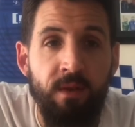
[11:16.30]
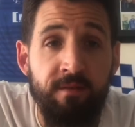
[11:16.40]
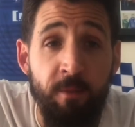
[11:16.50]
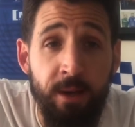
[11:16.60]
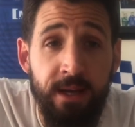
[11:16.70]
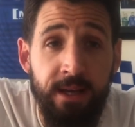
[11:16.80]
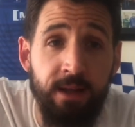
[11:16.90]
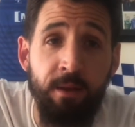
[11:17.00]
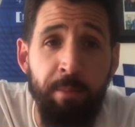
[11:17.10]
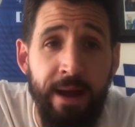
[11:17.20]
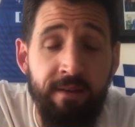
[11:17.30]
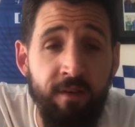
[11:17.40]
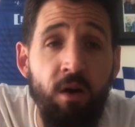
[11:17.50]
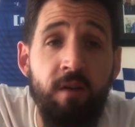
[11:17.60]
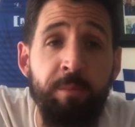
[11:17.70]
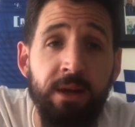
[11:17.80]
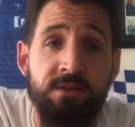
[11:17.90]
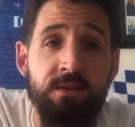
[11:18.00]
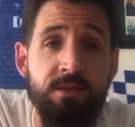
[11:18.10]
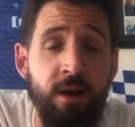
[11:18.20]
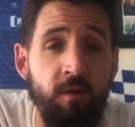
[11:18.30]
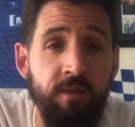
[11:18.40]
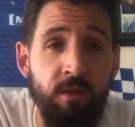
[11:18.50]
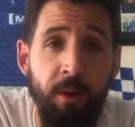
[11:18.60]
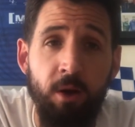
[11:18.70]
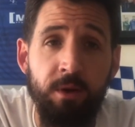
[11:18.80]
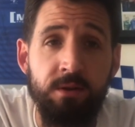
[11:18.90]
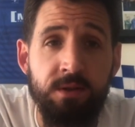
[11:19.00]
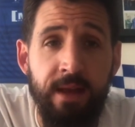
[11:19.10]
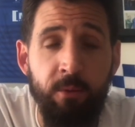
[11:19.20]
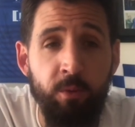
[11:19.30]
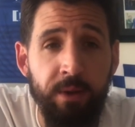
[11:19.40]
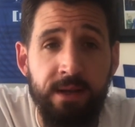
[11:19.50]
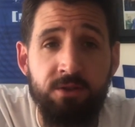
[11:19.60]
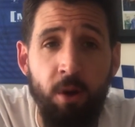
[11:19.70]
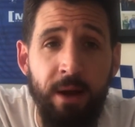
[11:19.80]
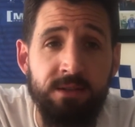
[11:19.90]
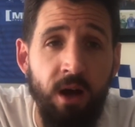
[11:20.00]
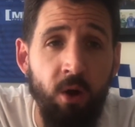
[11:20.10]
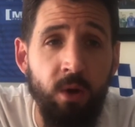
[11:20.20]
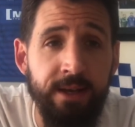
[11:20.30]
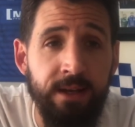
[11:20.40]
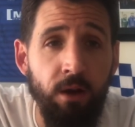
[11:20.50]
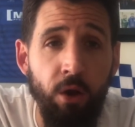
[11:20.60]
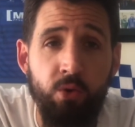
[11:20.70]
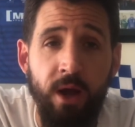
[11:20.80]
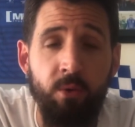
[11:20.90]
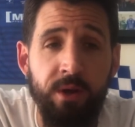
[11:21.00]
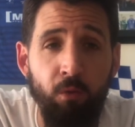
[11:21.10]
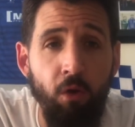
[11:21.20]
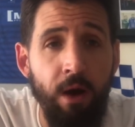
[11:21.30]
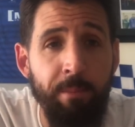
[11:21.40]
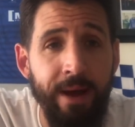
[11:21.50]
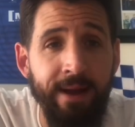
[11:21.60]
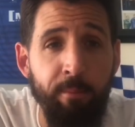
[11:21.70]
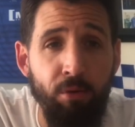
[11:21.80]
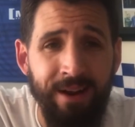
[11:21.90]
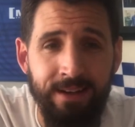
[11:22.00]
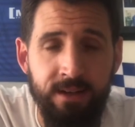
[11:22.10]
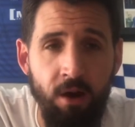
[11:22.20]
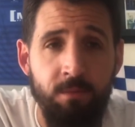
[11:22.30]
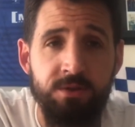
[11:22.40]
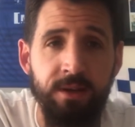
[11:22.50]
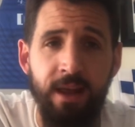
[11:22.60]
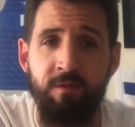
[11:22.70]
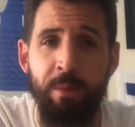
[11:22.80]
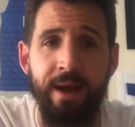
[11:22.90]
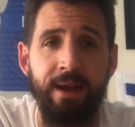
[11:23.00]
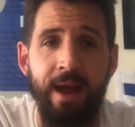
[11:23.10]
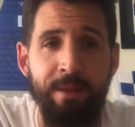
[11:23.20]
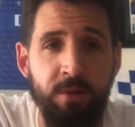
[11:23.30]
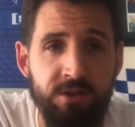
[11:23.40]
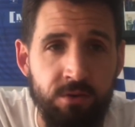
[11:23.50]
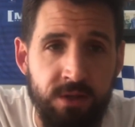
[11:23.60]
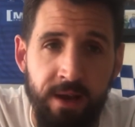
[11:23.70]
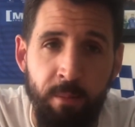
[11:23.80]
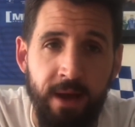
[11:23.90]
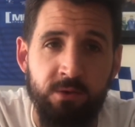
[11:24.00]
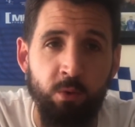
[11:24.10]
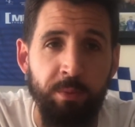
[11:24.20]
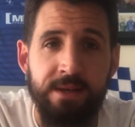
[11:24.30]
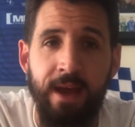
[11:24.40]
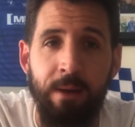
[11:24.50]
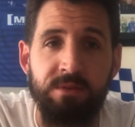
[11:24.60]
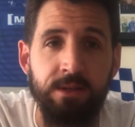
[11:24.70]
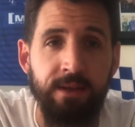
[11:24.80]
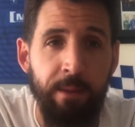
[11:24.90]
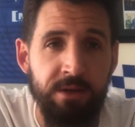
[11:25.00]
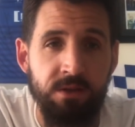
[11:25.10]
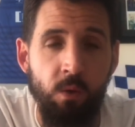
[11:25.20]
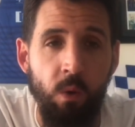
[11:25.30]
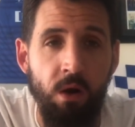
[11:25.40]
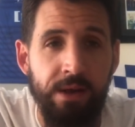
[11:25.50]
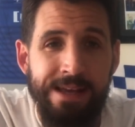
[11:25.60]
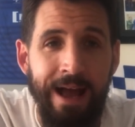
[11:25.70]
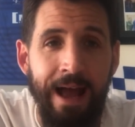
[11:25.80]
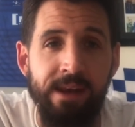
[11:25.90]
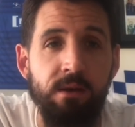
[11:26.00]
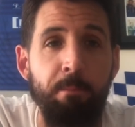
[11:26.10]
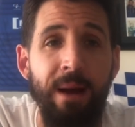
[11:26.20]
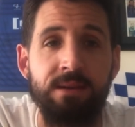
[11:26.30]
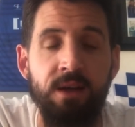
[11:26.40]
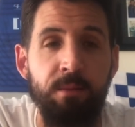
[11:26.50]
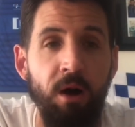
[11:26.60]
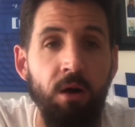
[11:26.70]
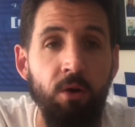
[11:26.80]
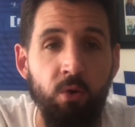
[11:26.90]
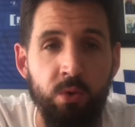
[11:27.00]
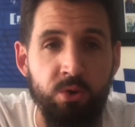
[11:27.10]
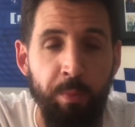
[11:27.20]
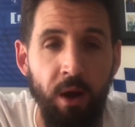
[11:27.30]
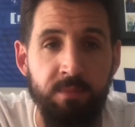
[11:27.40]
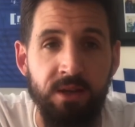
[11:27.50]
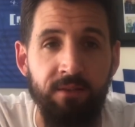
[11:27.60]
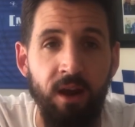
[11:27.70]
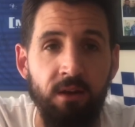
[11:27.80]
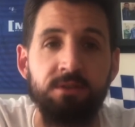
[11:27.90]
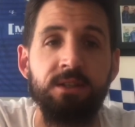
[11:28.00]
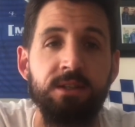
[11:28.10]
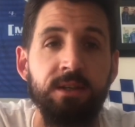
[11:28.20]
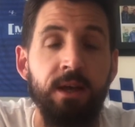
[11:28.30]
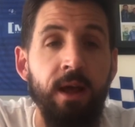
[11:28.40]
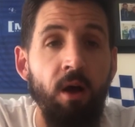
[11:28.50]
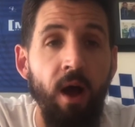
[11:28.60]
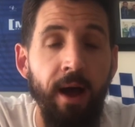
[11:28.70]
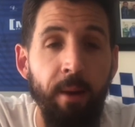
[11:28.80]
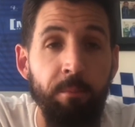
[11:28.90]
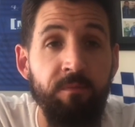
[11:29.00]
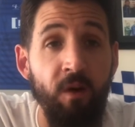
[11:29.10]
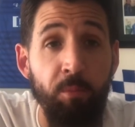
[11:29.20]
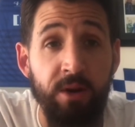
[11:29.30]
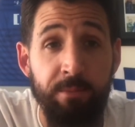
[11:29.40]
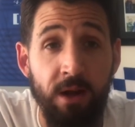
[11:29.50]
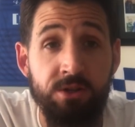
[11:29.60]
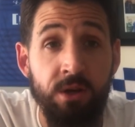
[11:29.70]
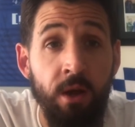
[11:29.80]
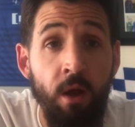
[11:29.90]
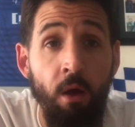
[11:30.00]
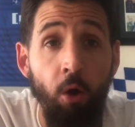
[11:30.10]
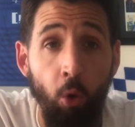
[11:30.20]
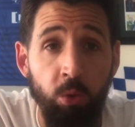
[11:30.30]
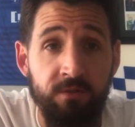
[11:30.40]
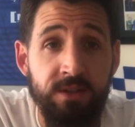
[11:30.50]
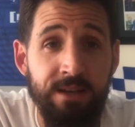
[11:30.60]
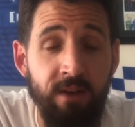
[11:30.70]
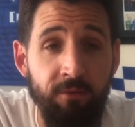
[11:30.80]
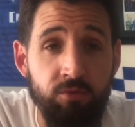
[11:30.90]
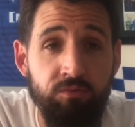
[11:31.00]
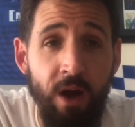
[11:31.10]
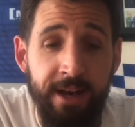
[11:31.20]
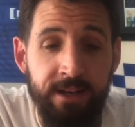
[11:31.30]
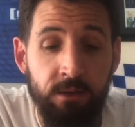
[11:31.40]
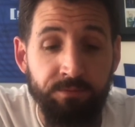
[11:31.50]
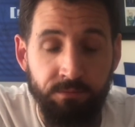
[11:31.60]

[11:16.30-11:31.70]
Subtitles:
For me, the back five picks itself at the moment, so that would be Thomas Holy, Luke O'Neill right back, Bradley Garmston left back, and my two centre backs would be Captain Gabby Zakwani and Max Amar, who was superb together last season for pretty much all of Steve Lovell's reign.